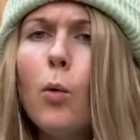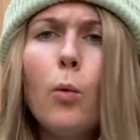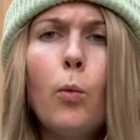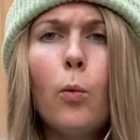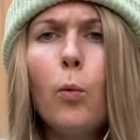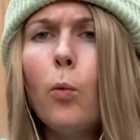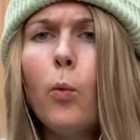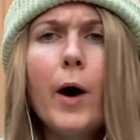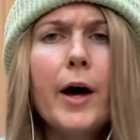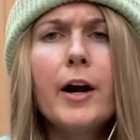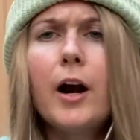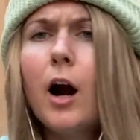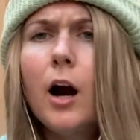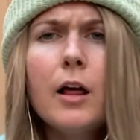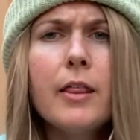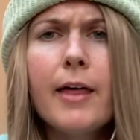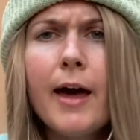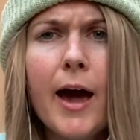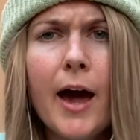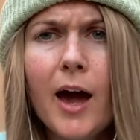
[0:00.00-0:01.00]
What are
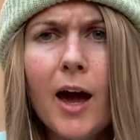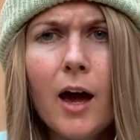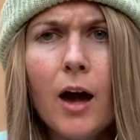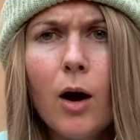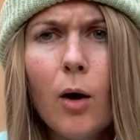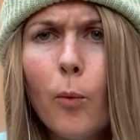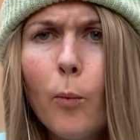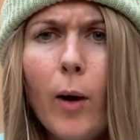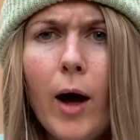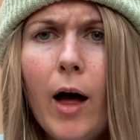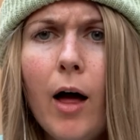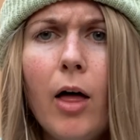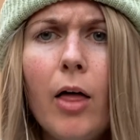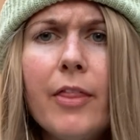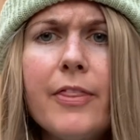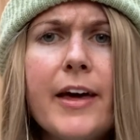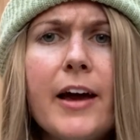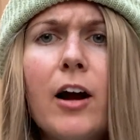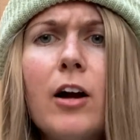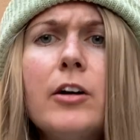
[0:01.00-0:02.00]
they? Well,
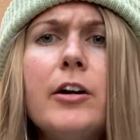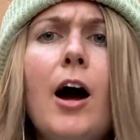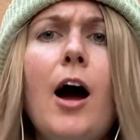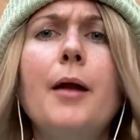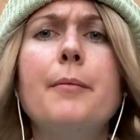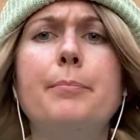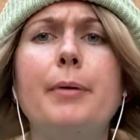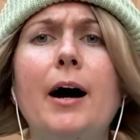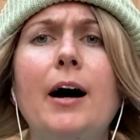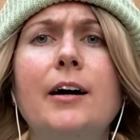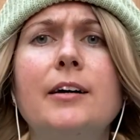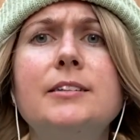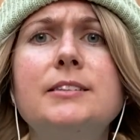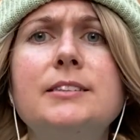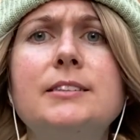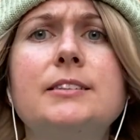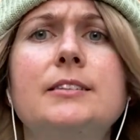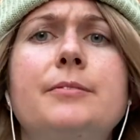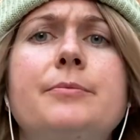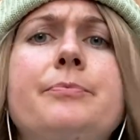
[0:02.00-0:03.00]
they are not
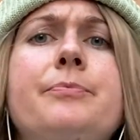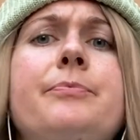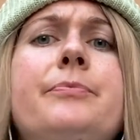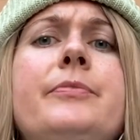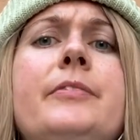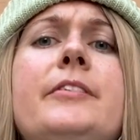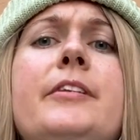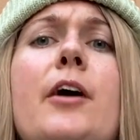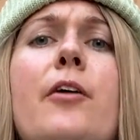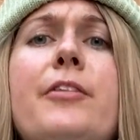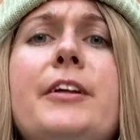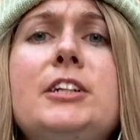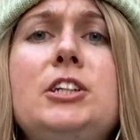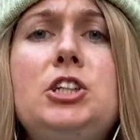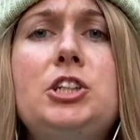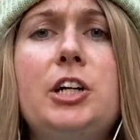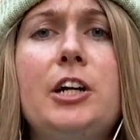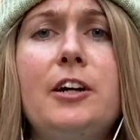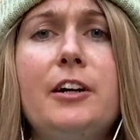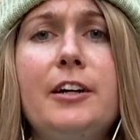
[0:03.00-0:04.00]
bugs, though this
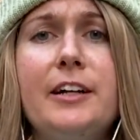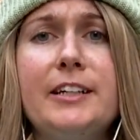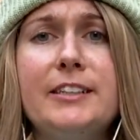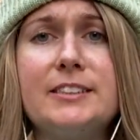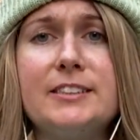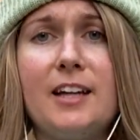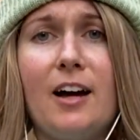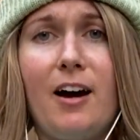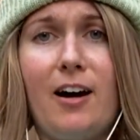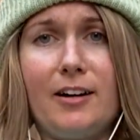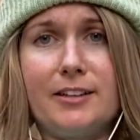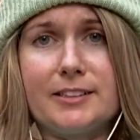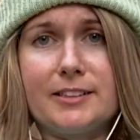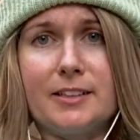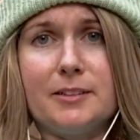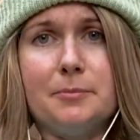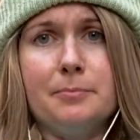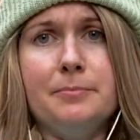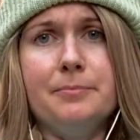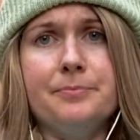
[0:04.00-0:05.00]
shirt is
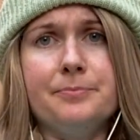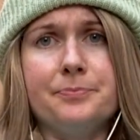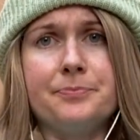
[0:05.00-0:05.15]
awesome.